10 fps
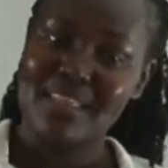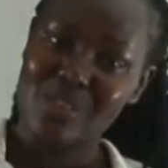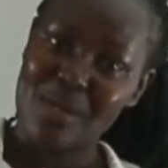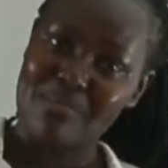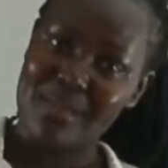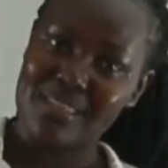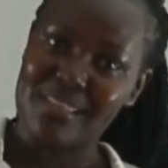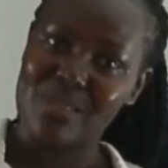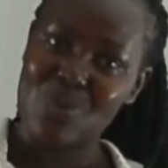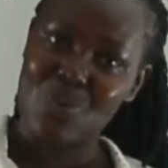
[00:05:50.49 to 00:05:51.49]
This one
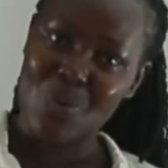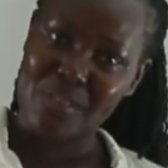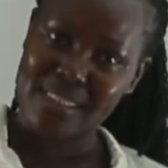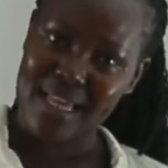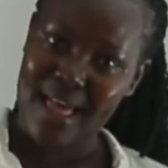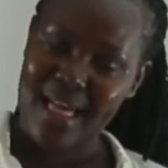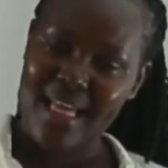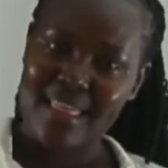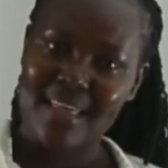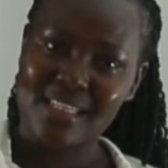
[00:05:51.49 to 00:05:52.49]
bases on water.
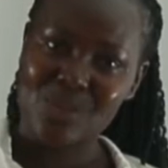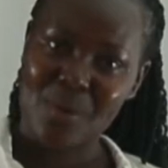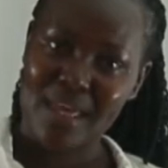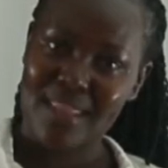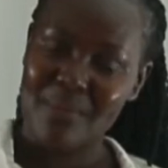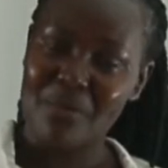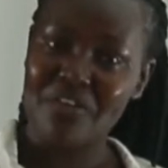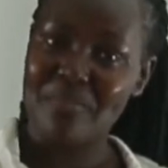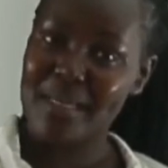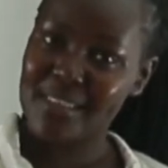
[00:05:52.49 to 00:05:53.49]
That's where the
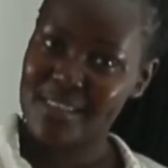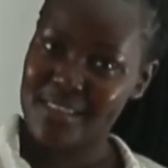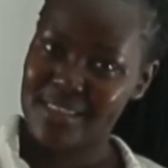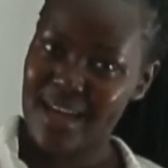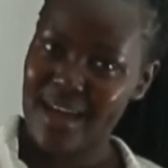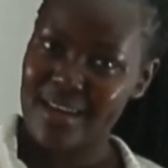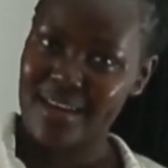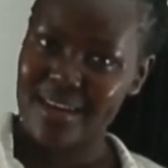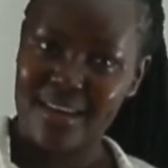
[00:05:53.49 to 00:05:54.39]
movement is done.